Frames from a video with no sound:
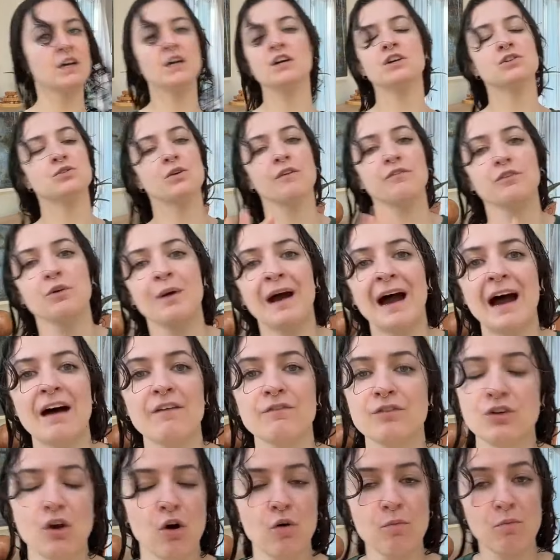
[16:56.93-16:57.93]
So if you
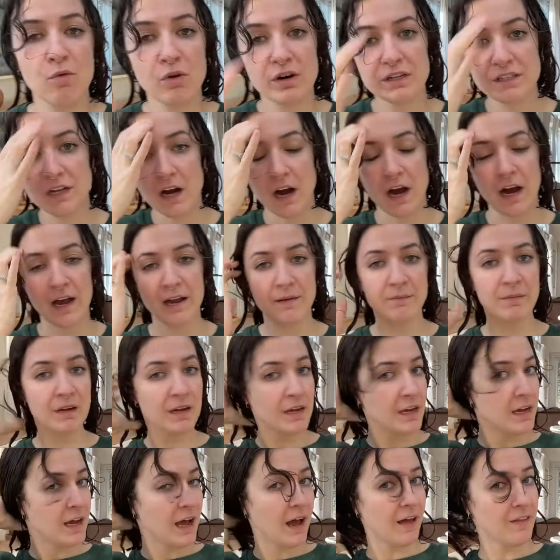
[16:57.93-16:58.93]
have no more time,
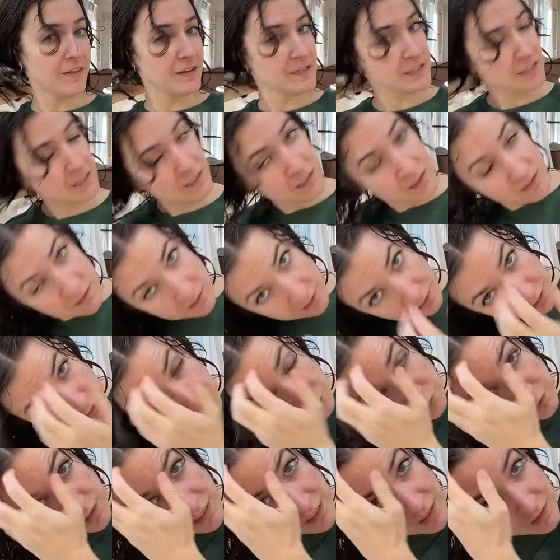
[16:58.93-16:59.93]
and this is,
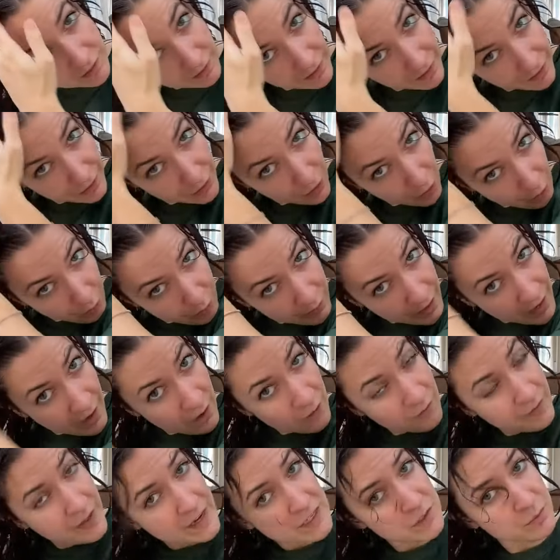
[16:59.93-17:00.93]
you need to like go
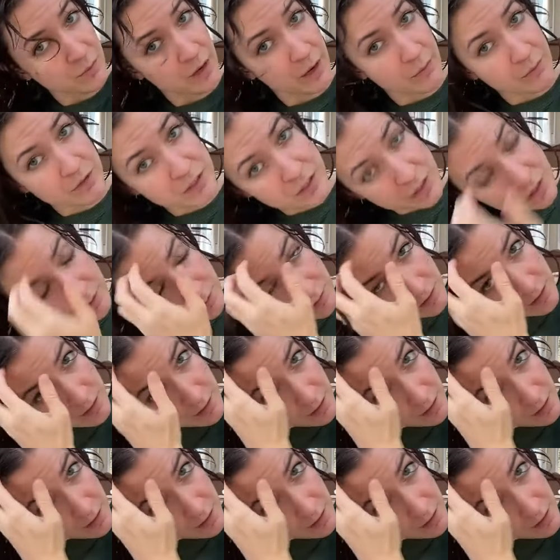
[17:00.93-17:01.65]
now, that's what I would do.